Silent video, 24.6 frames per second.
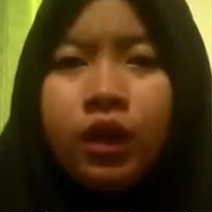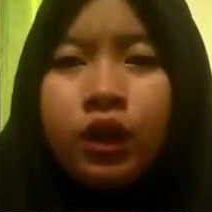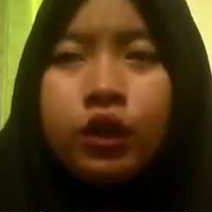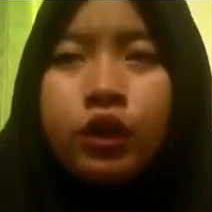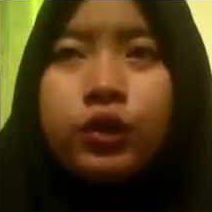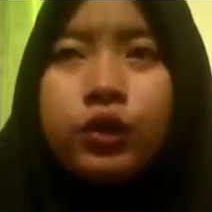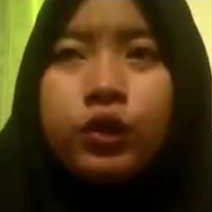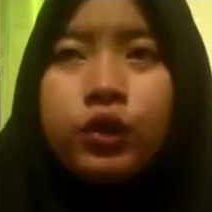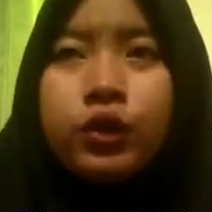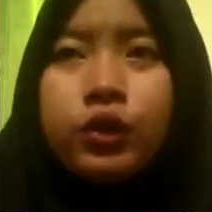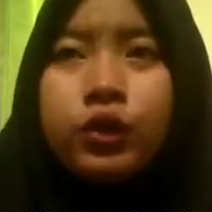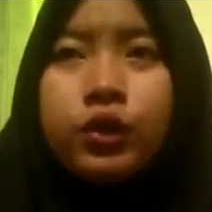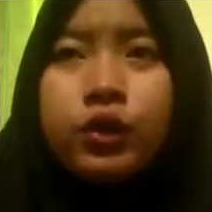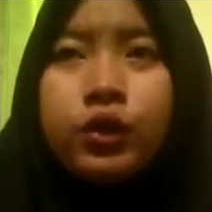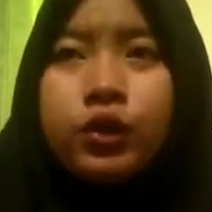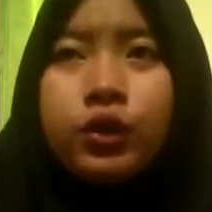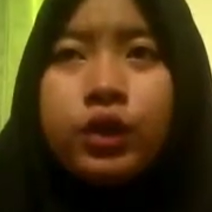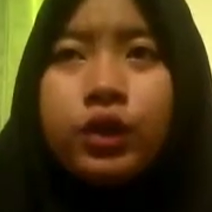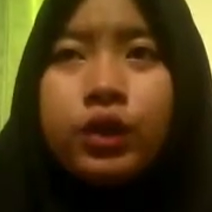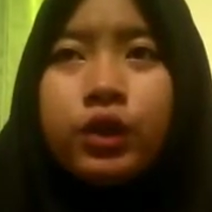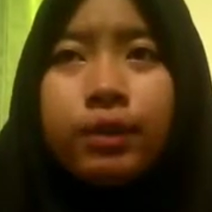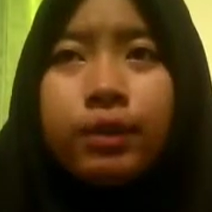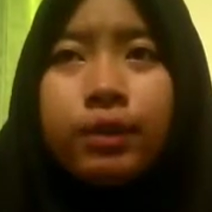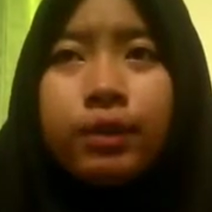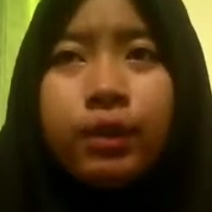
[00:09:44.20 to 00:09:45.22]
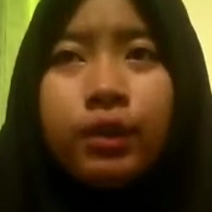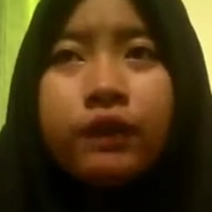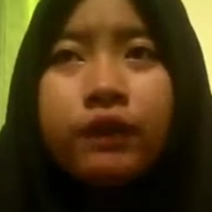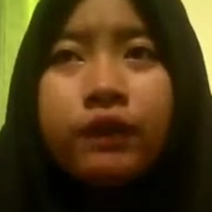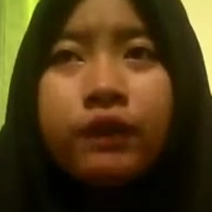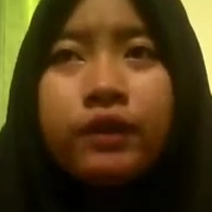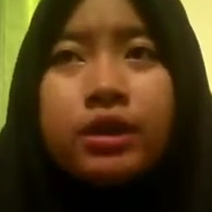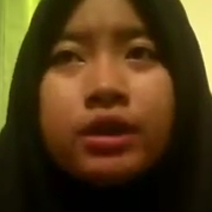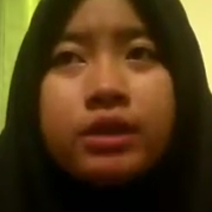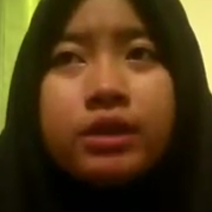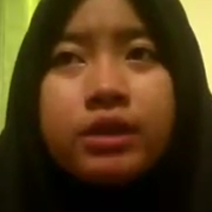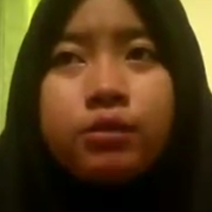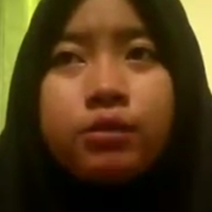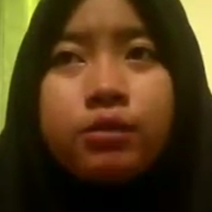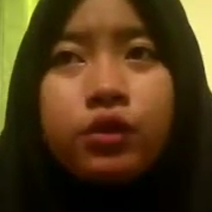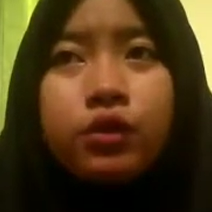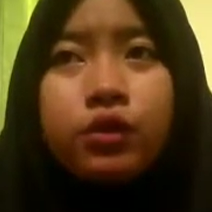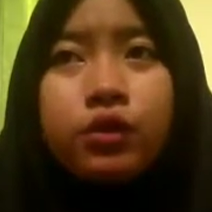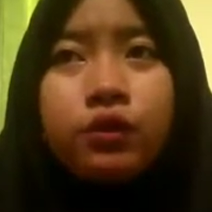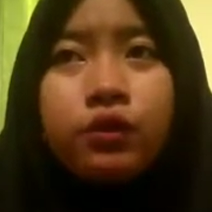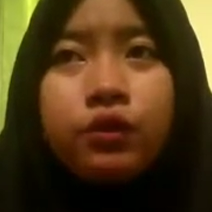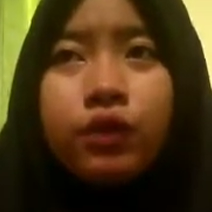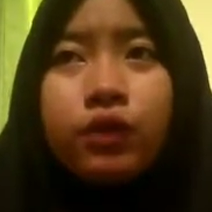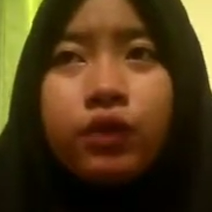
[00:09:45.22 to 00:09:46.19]
To remove the
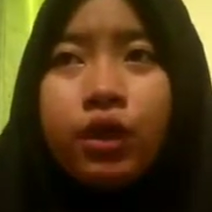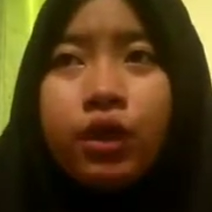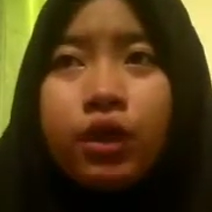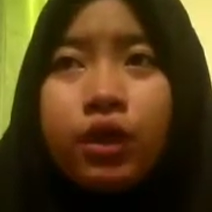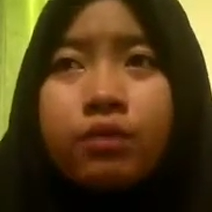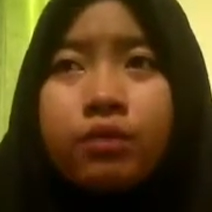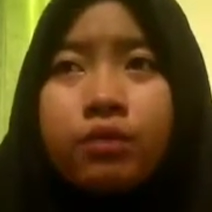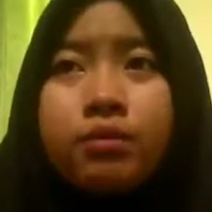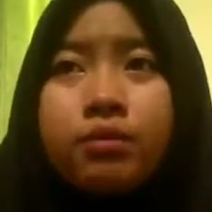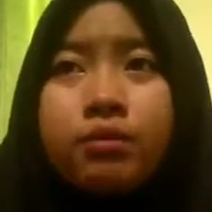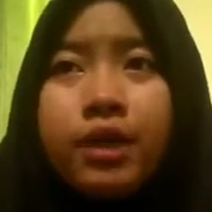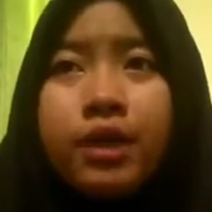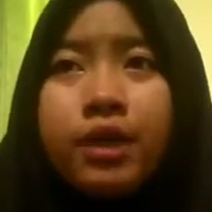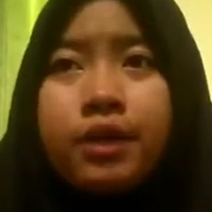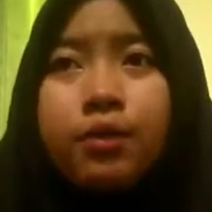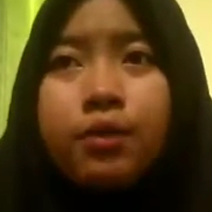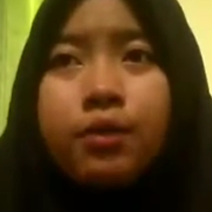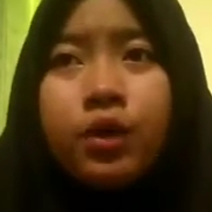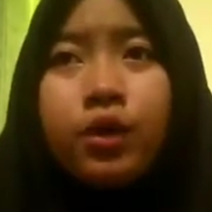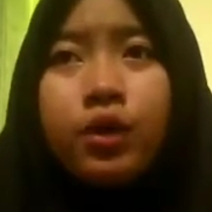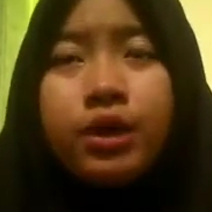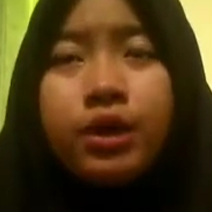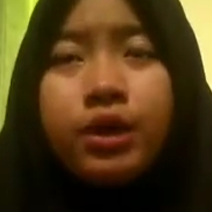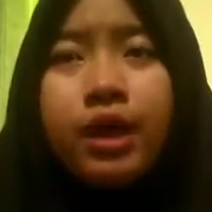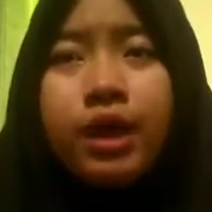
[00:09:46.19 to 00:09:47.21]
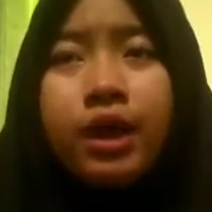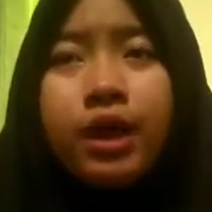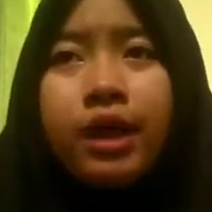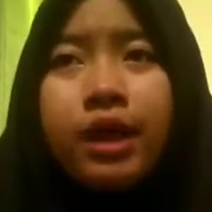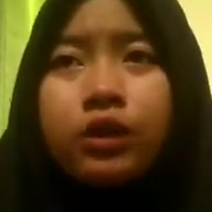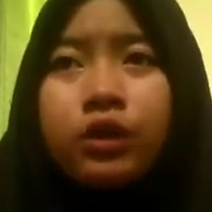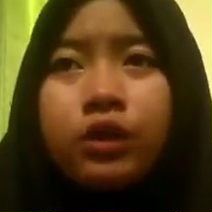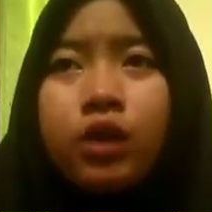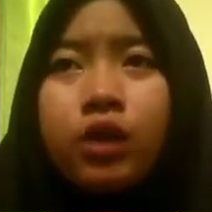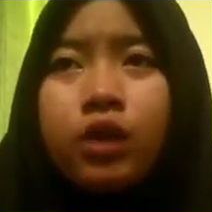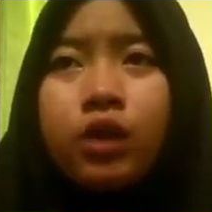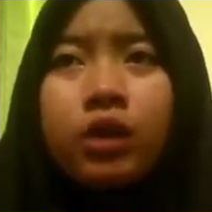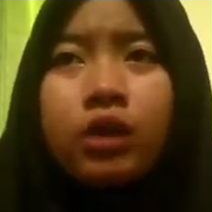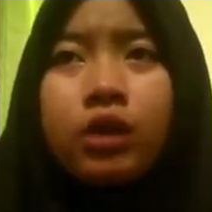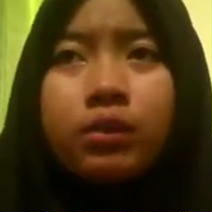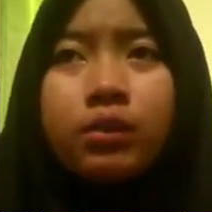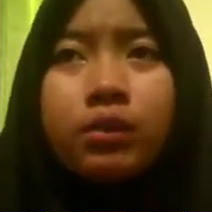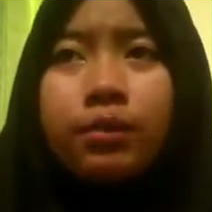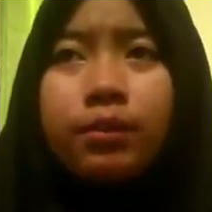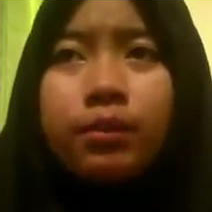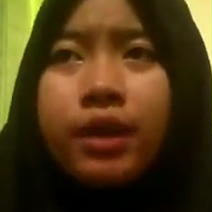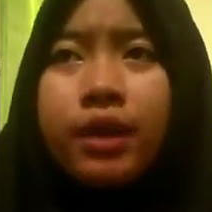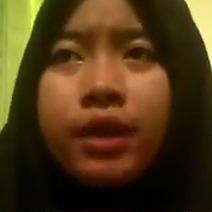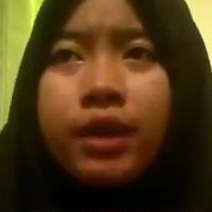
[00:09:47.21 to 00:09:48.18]
mud from my body, I told
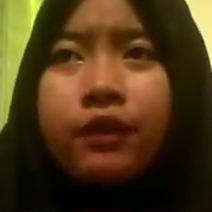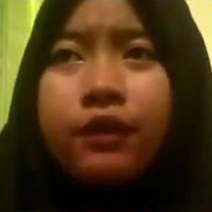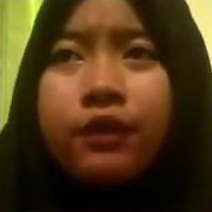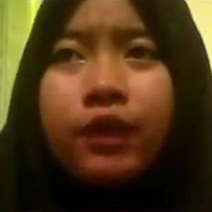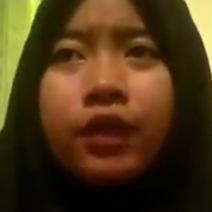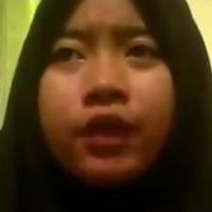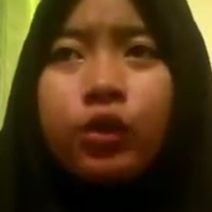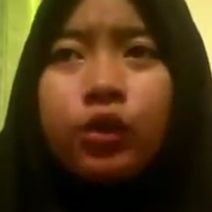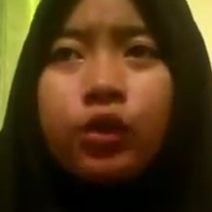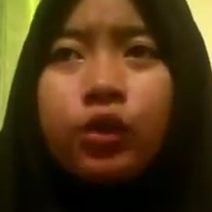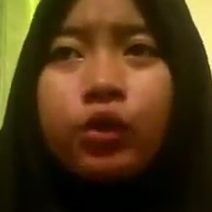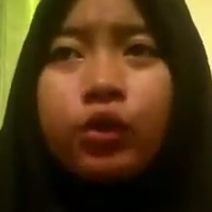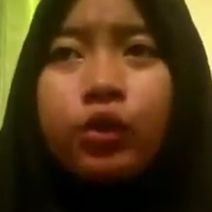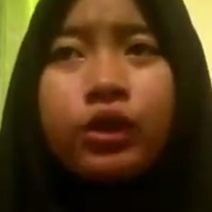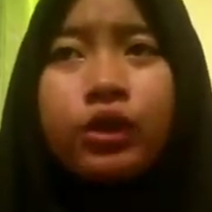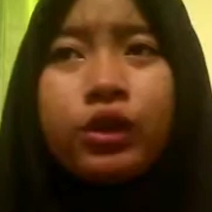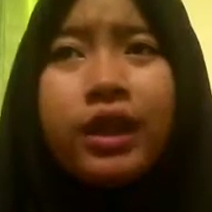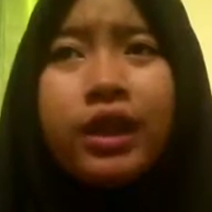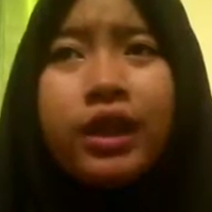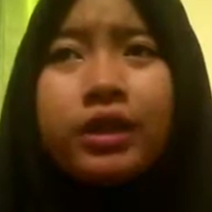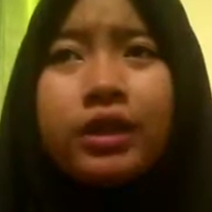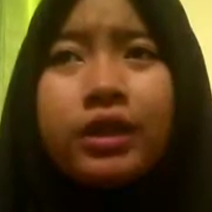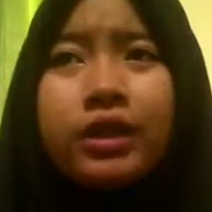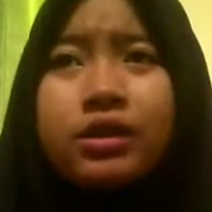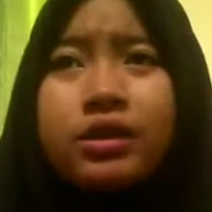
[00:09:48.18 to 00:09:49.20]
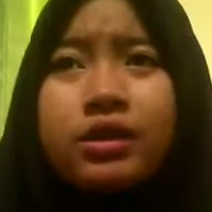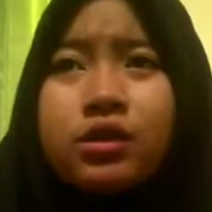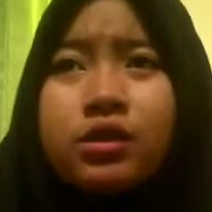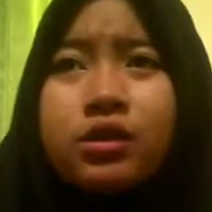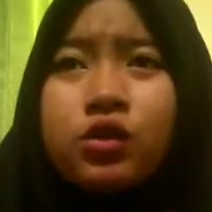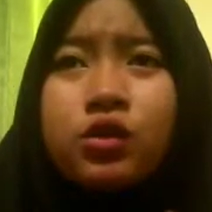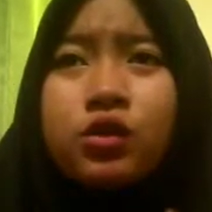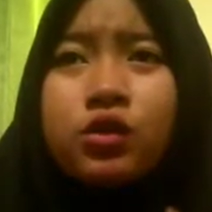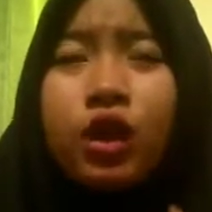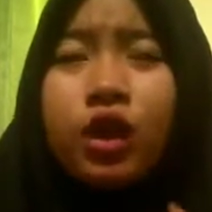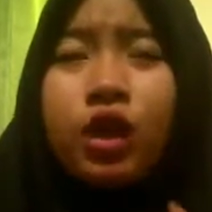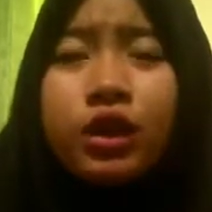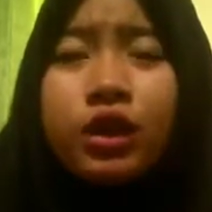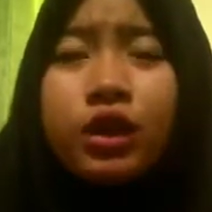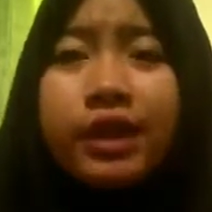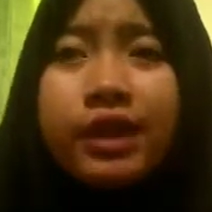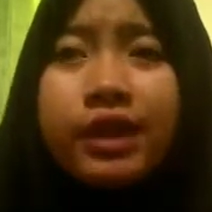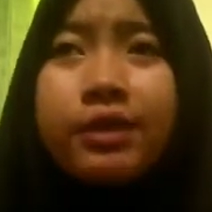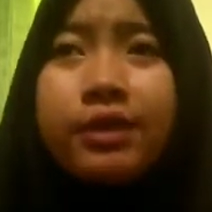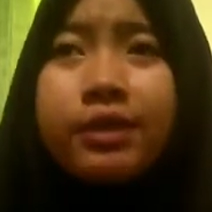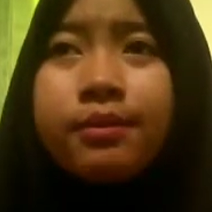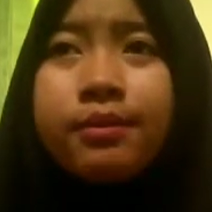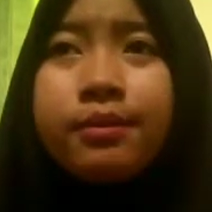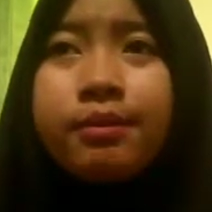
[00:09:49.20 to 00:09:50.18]
my friend to take the shot
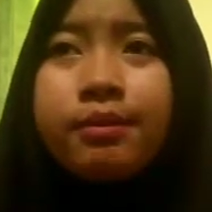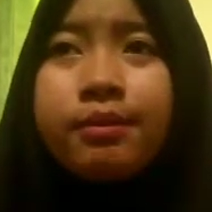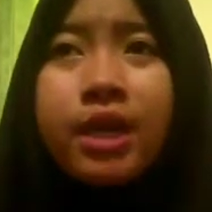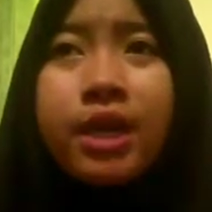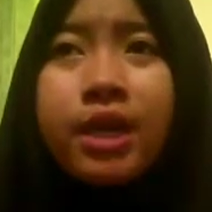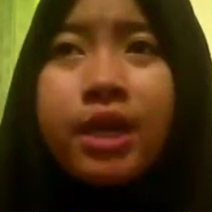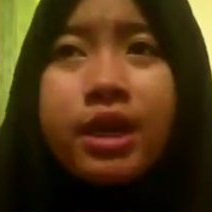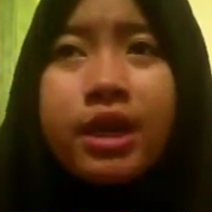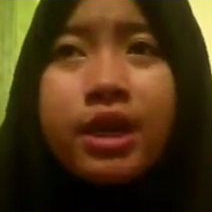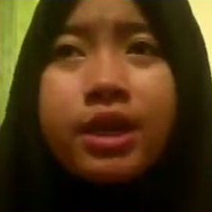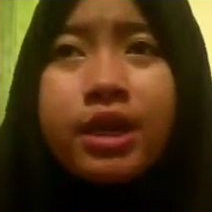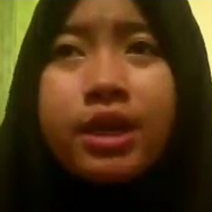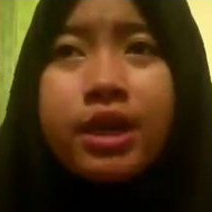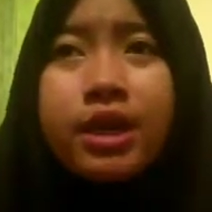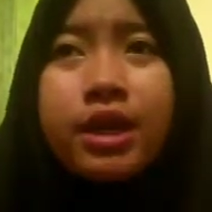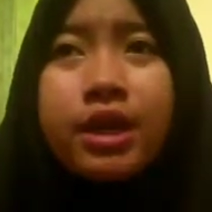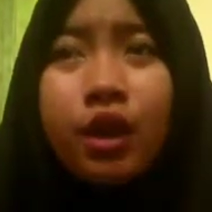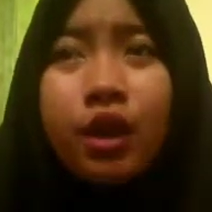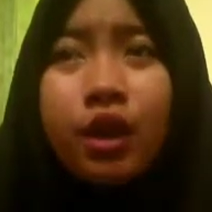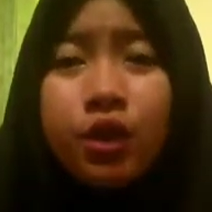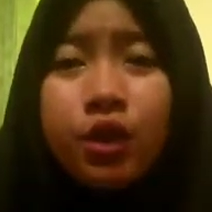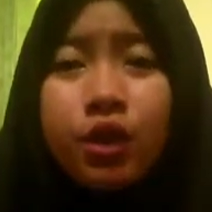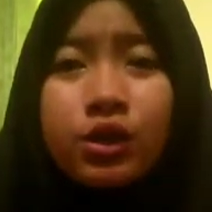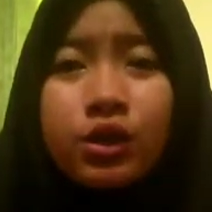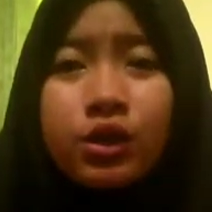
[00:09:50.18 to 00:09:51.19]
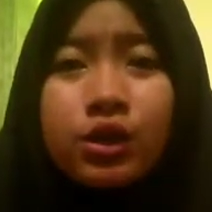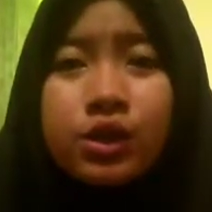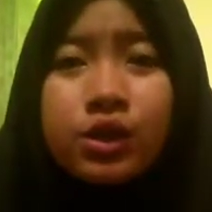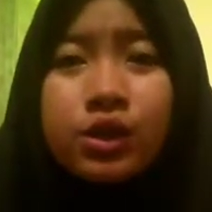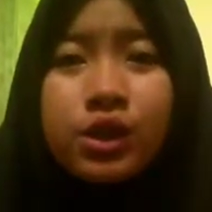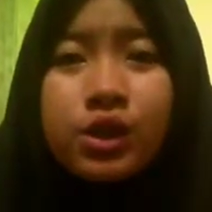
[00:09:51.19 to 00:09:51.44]
in my house.